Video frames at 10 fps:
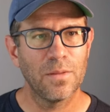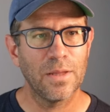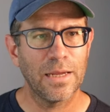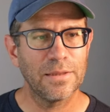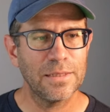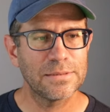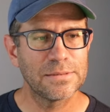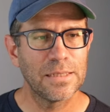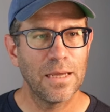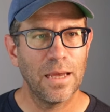like
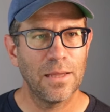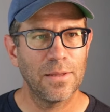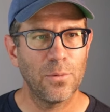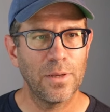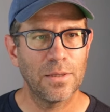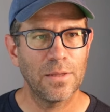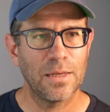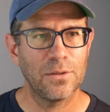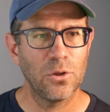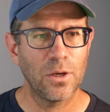this, and that we can
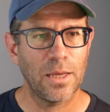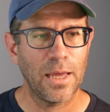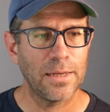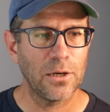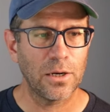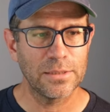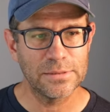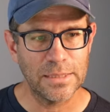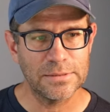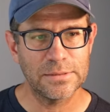then look at our
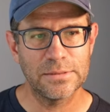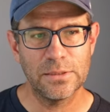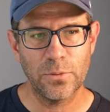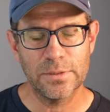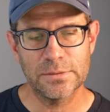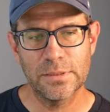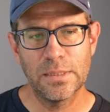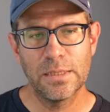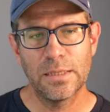consensus sequence,